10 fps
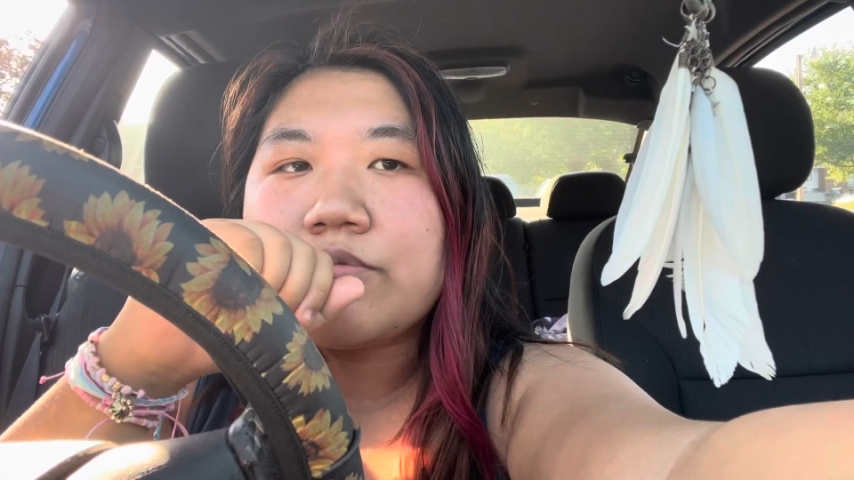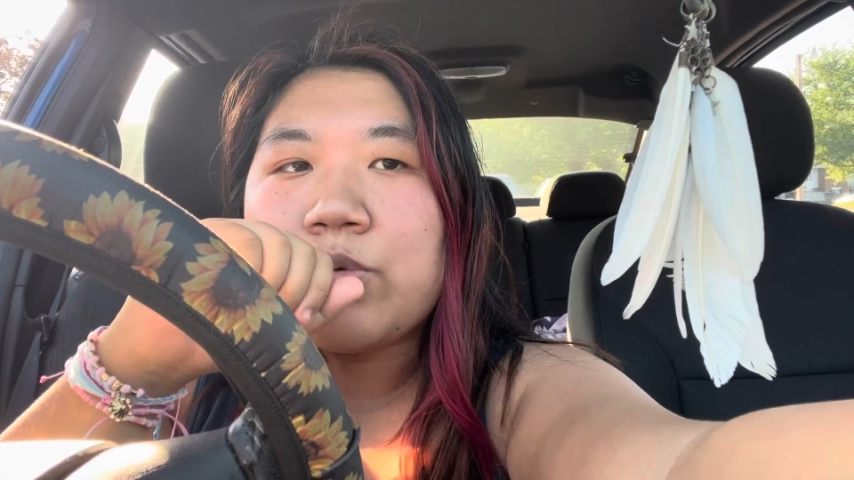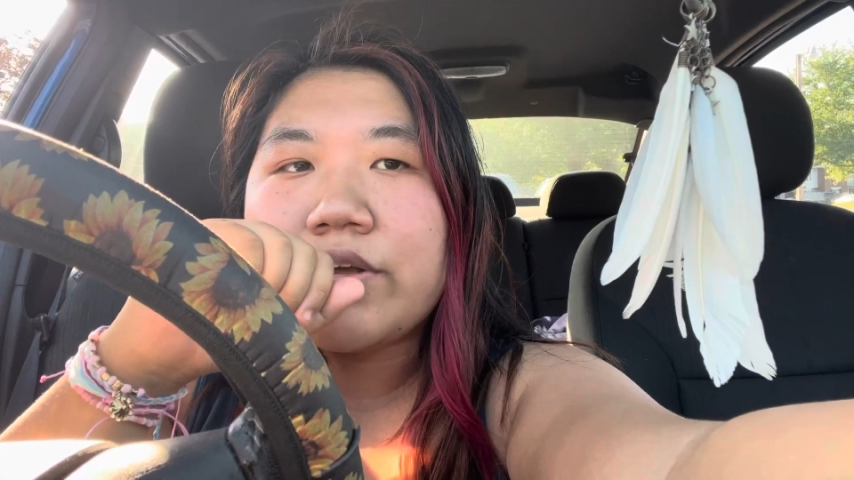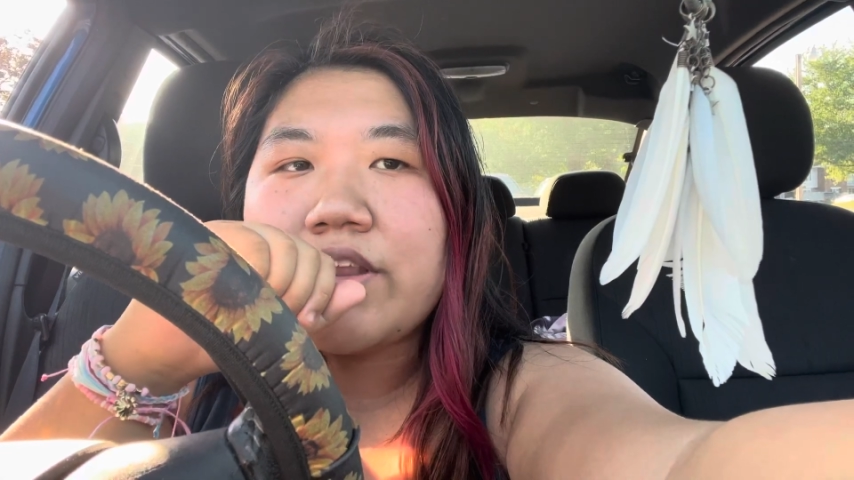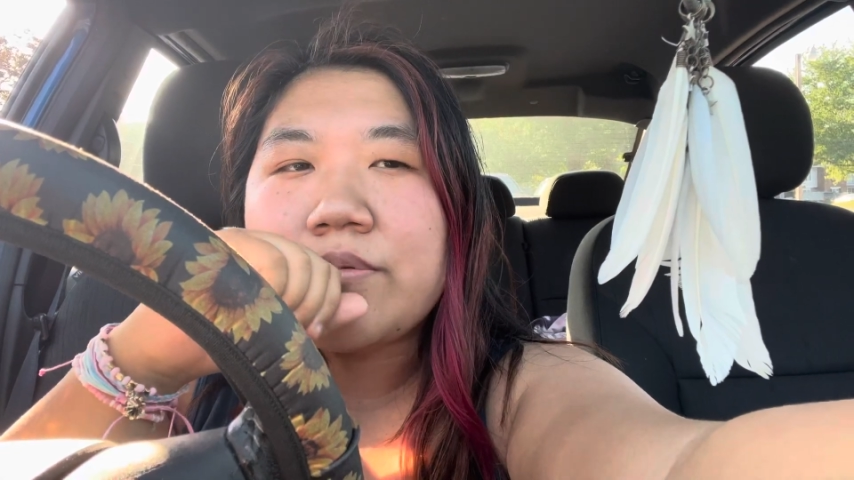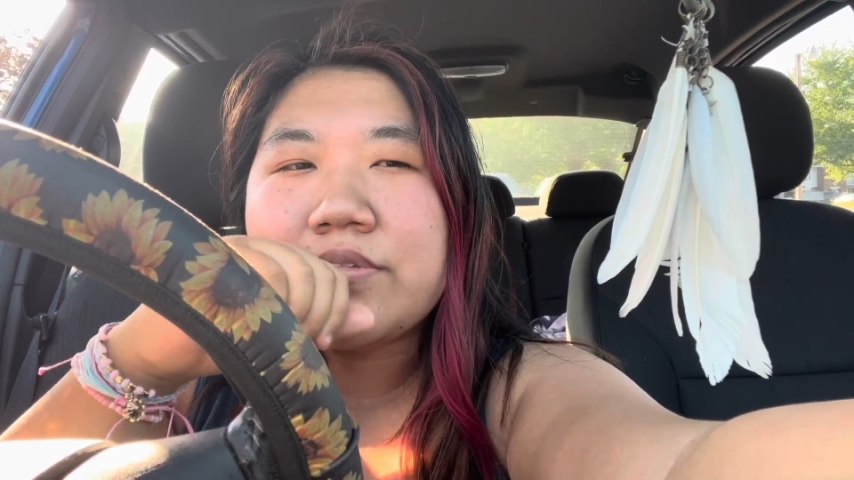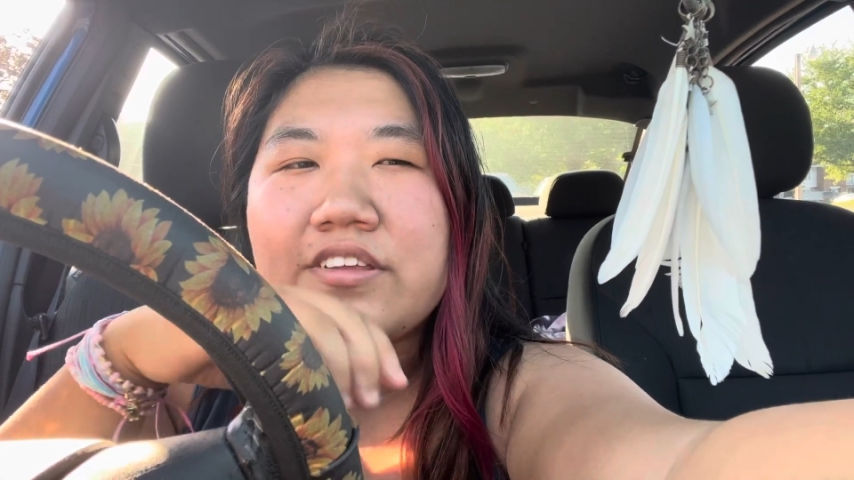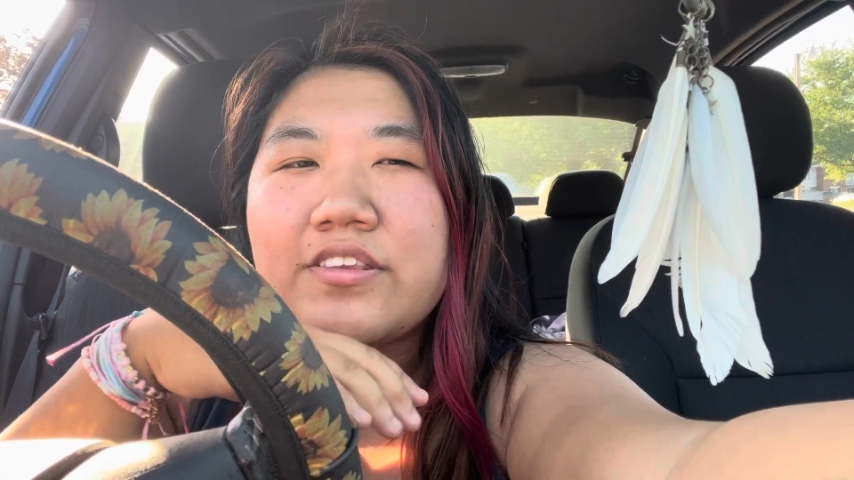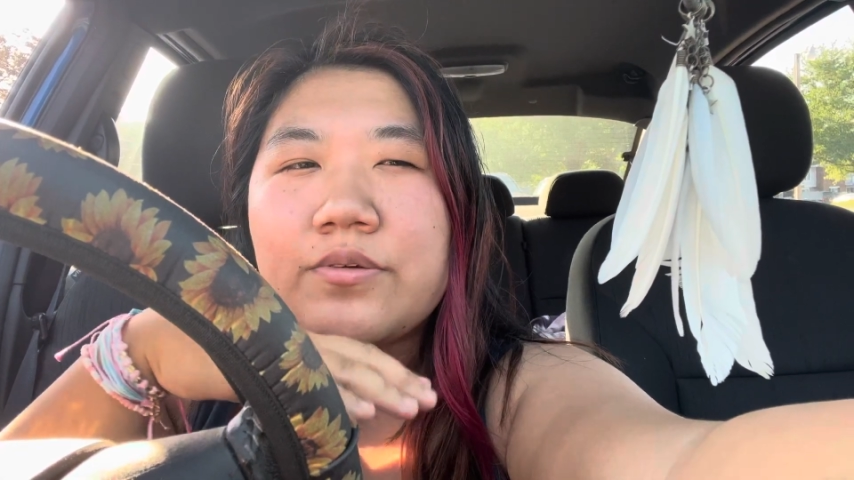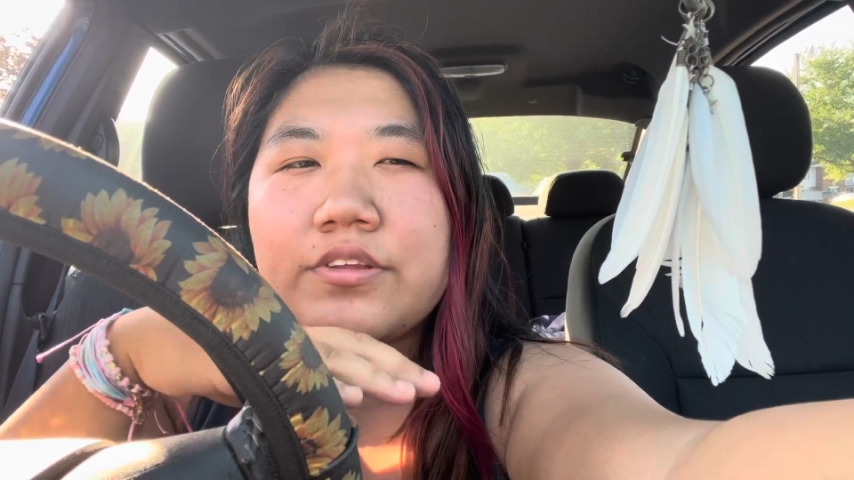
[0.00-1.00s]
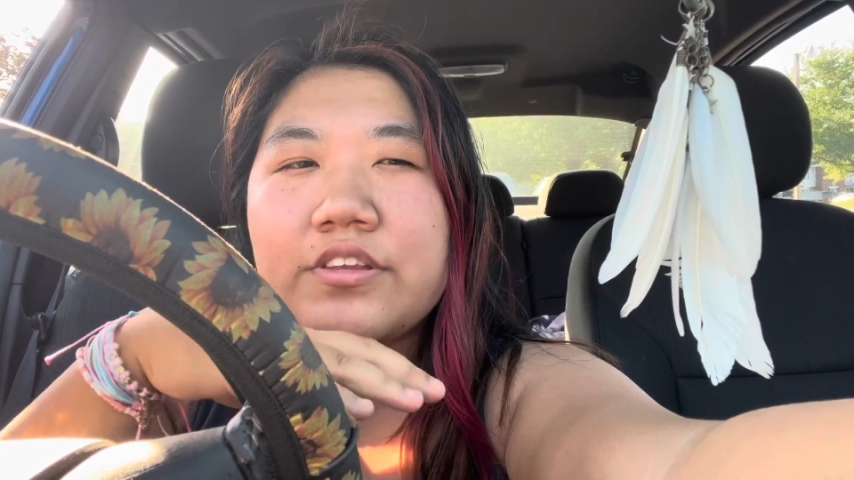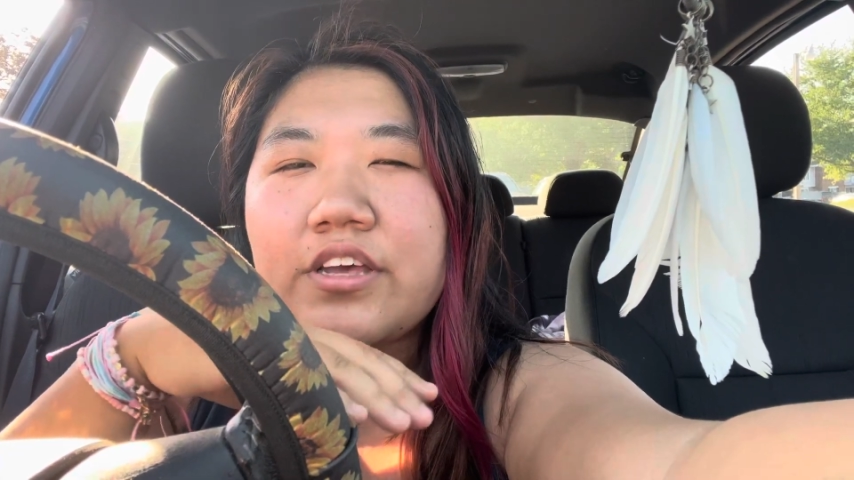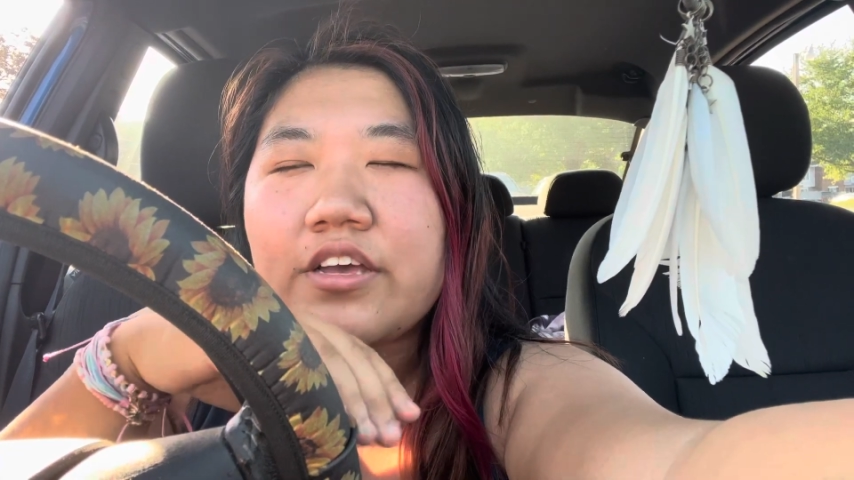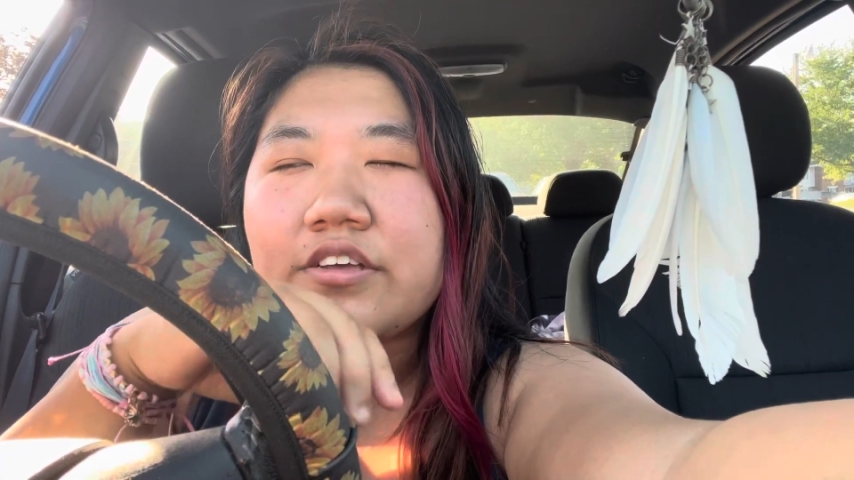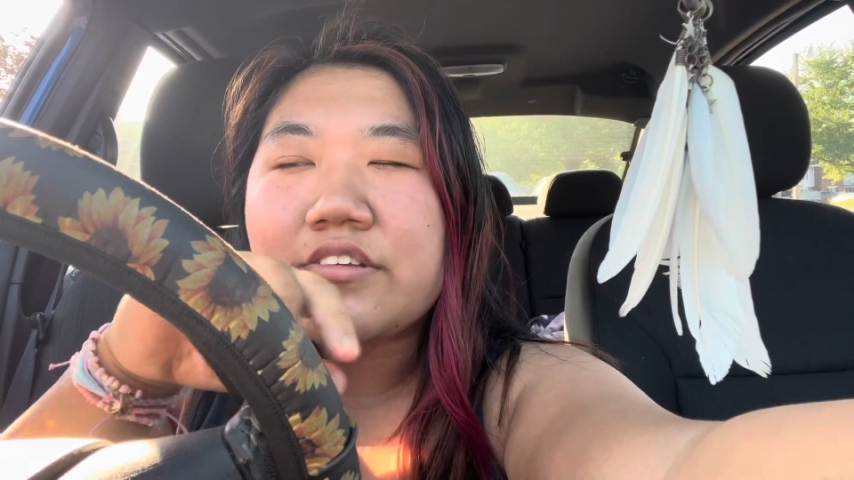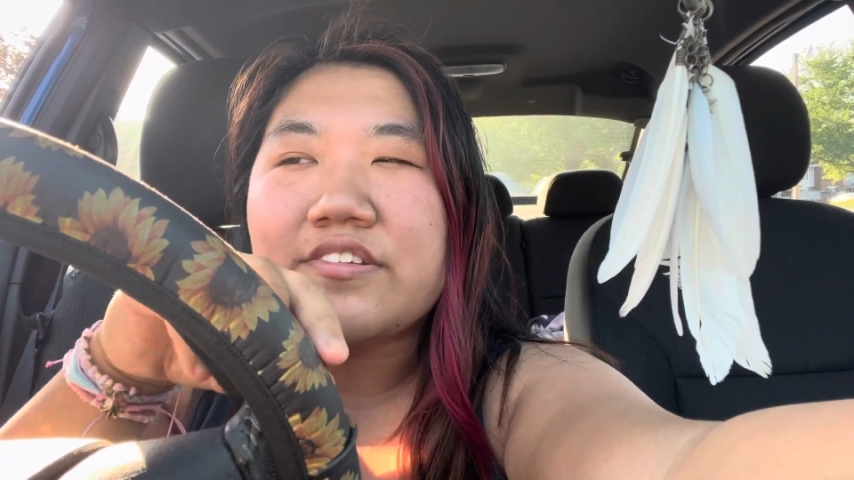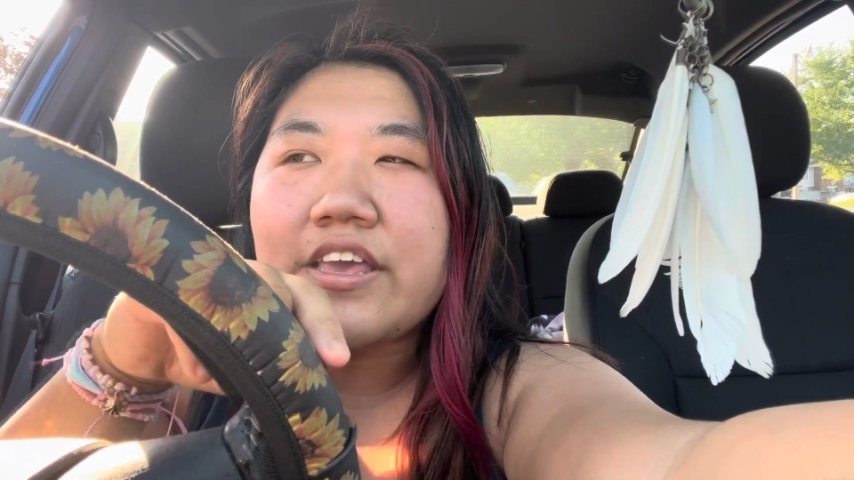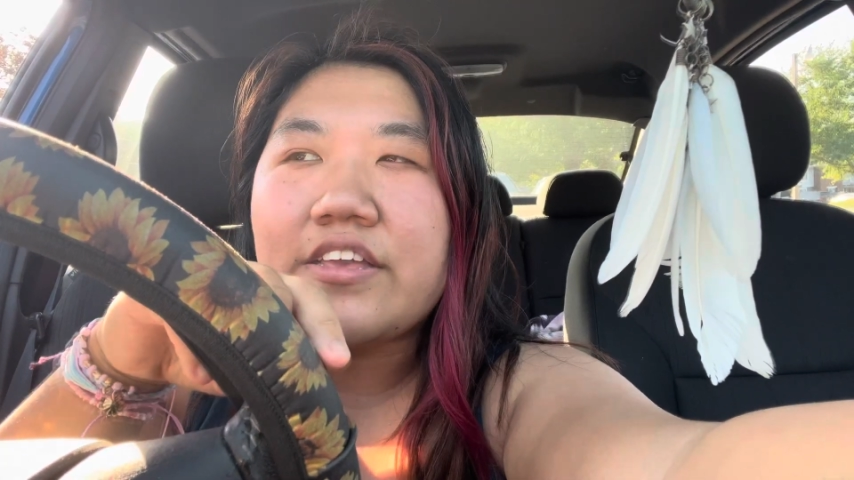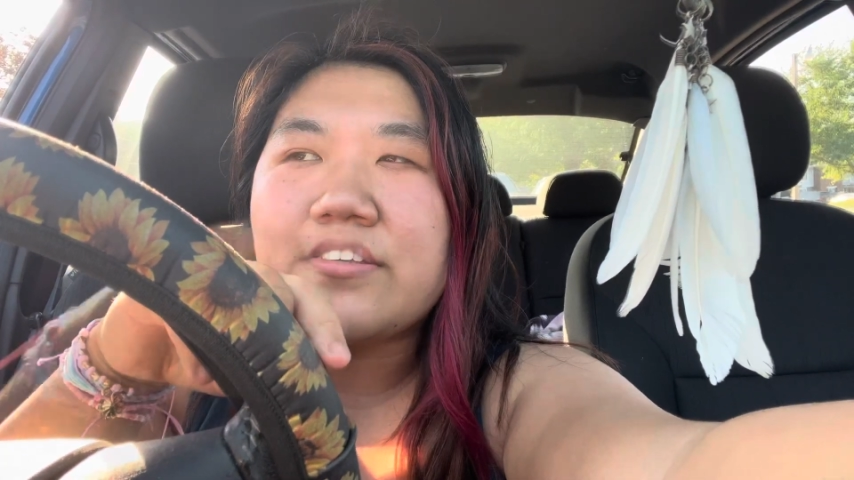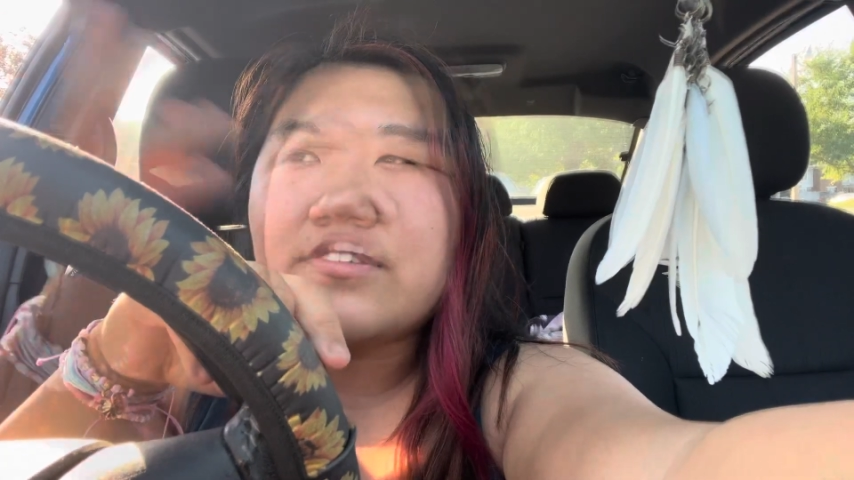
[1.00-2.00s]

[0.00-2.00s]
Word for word: where that was like the only thing I could taste.